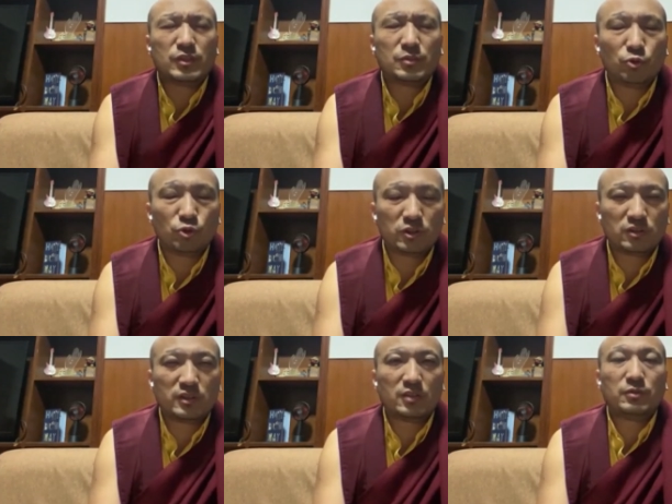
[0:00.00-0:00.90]

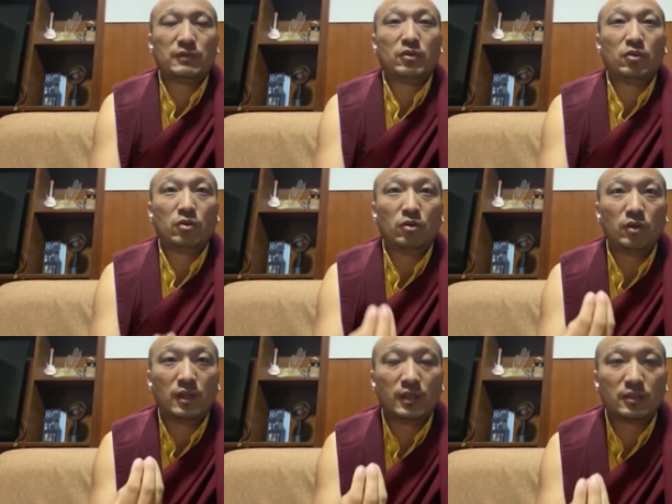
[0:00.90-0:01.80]
emotions that we have
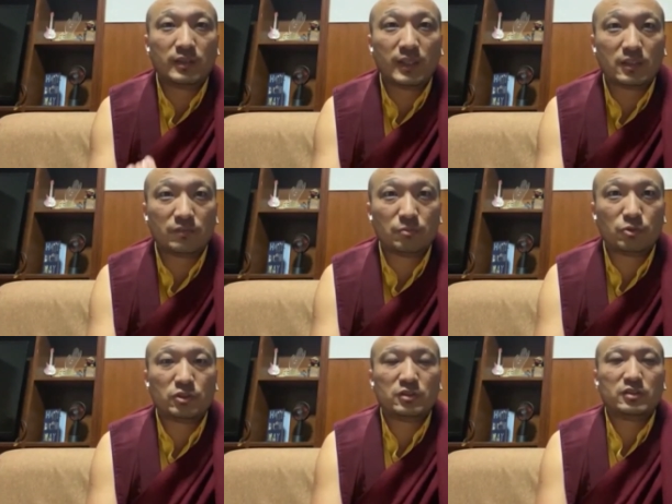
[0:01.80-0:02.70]
or like negative
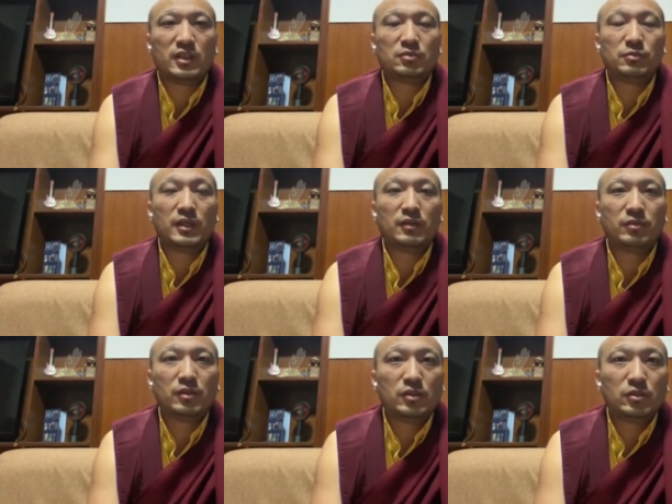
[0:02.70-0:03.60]
emotions that we have
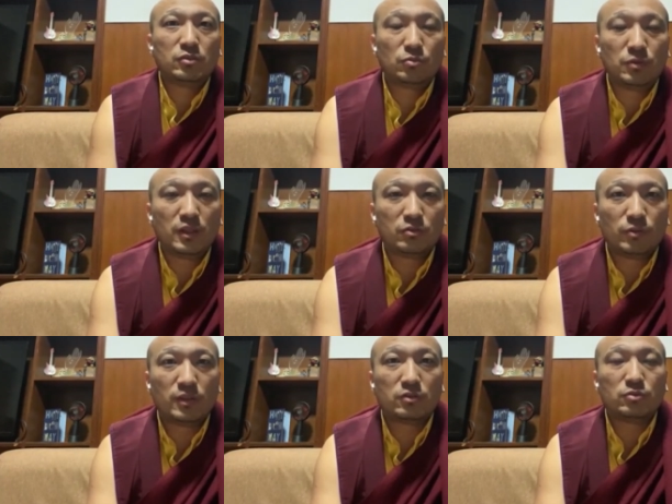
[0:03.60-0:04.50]
so we are
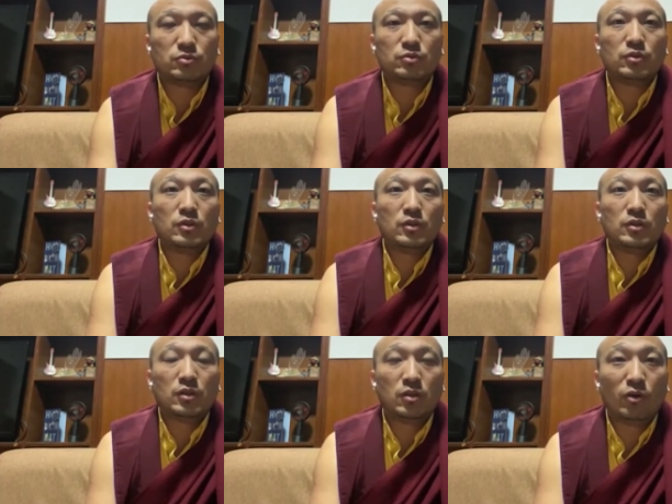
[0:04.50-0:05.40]
trying to
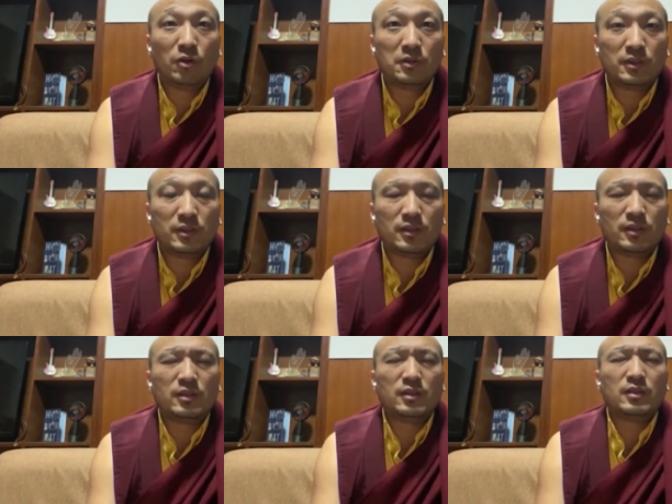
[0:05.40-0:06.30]
uh, all
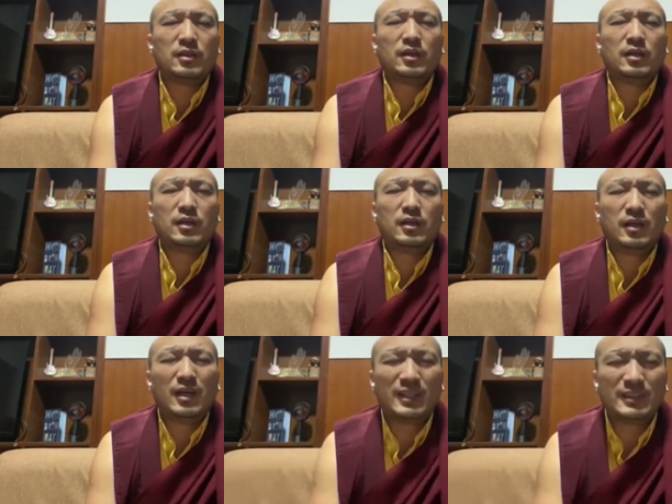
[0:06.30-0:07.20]
the
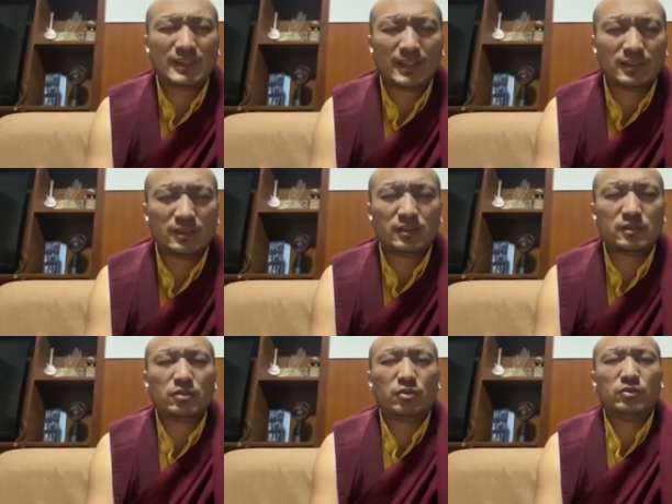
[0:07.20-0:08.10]

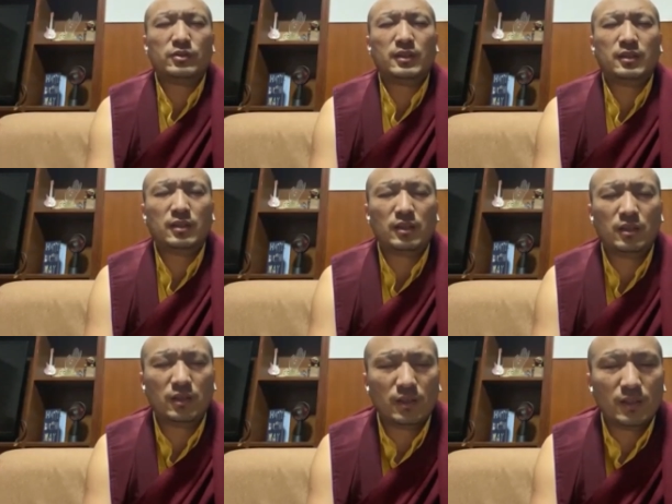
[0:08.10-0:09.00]
untidiness or the
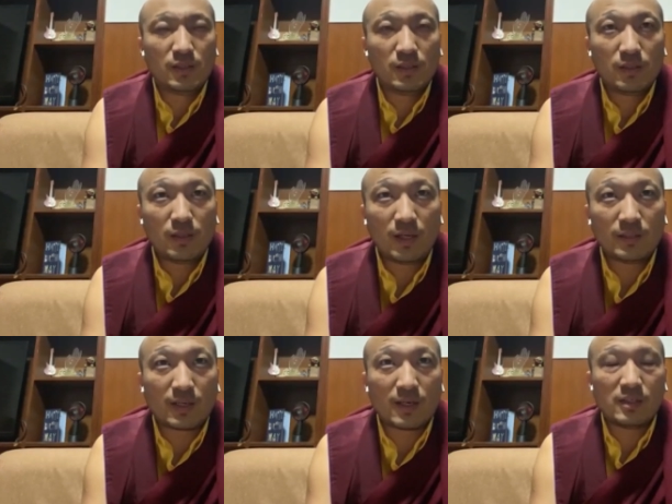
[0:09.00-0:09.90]

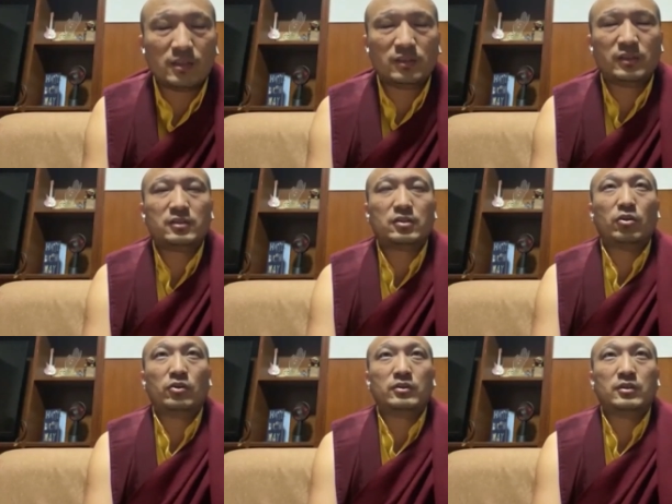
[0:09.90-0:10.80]
uncleanness
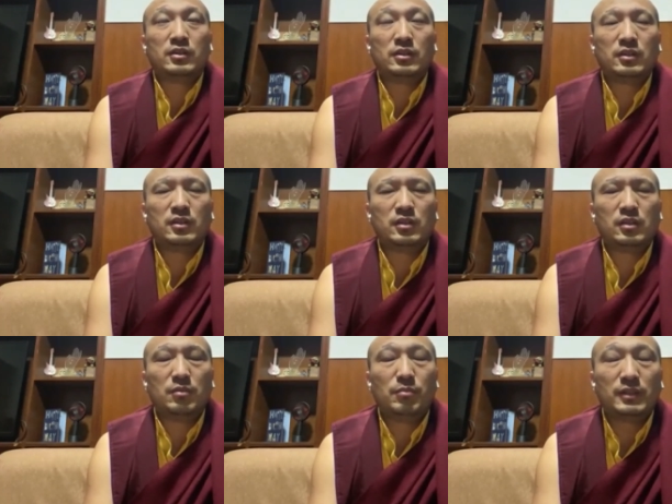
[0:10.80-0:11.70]
on the
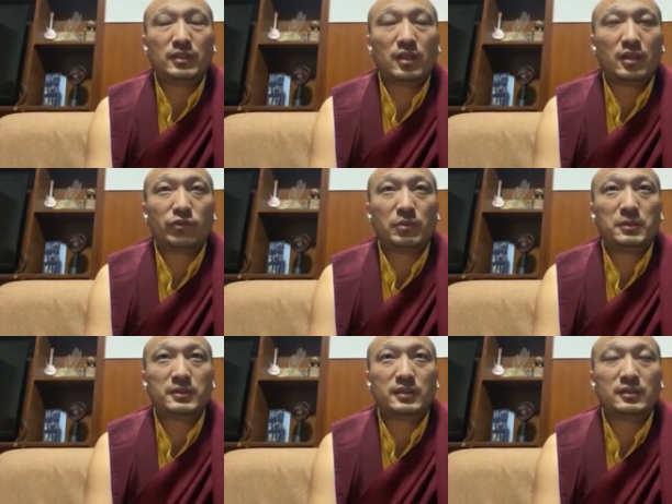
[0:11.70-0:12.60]
mandala
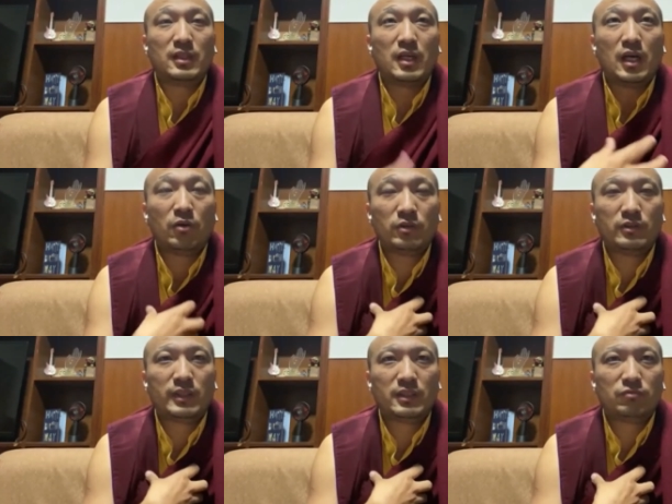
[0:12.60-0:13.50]
represents our
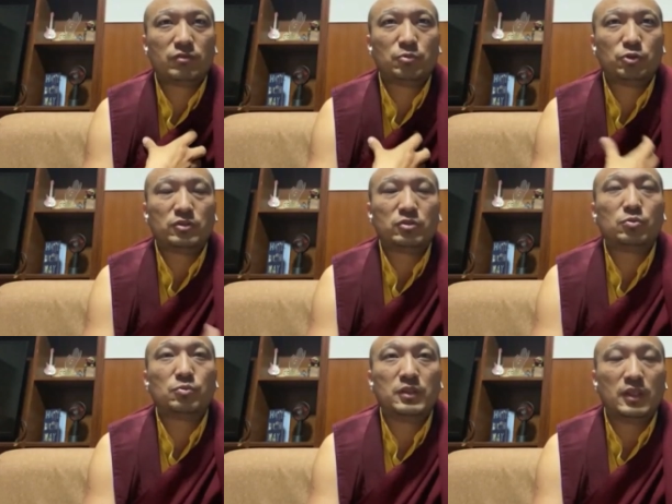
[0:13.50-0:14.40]
negative emotions
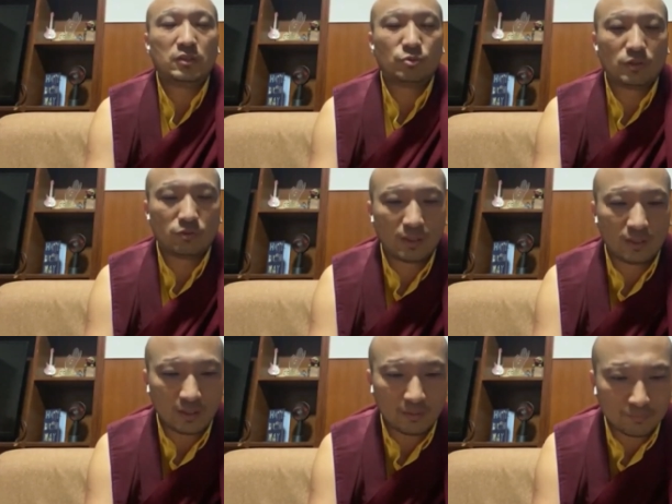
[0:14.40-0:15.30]
so we are trying to
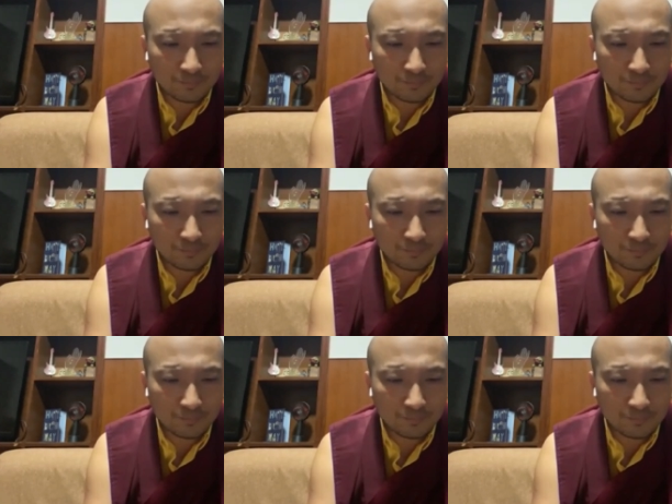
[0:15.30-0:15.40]
clean them